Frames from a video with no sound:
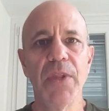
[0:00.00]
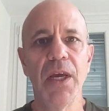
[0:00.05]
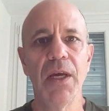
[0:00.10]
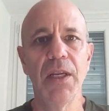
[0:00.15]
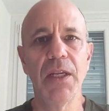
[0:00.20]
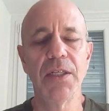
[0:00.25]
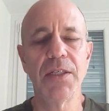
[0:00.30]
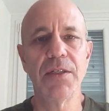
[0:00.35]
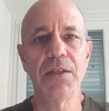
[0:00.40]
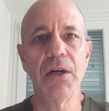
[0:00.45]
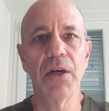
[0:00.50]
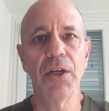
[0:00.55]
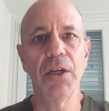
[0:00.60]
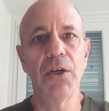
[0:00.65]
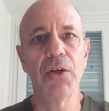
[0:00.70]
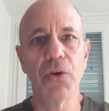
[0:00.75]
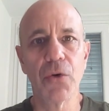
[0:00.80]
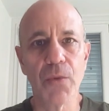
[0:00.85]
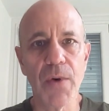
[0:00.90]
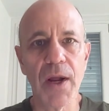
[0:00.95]
and it's done
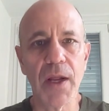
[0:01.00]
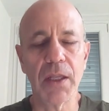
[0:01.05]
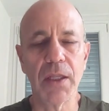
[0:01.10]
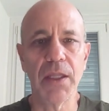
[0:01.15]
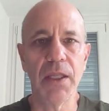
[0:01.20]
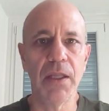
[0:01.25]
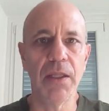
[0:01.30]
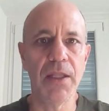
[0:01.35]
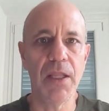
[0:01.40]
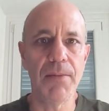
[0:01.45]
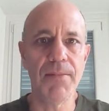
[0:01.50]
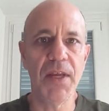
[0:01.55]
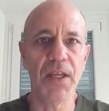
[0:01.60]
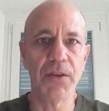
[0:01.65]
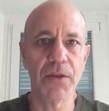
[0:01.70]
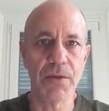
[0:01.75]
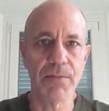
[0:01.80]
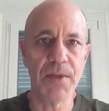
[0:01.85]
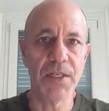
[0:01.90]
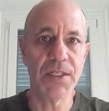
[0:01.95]
incorrectly, and they make
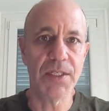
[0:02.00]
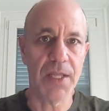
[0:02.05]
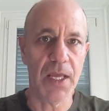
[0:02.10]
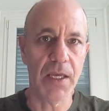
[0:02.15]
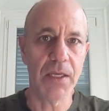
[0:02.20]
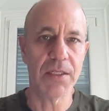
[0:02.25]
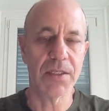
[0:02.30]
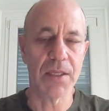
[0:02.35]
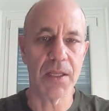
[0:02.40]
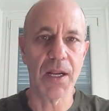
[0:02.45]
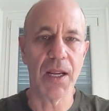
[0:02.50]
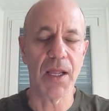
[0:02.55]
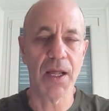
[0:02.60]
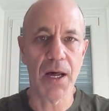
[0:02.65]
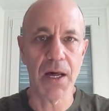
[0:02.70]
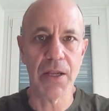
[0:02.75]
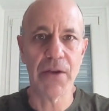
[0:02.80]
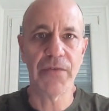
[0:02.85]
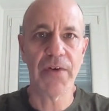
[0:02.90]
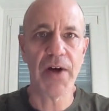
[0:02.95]
the mistakes that I kind of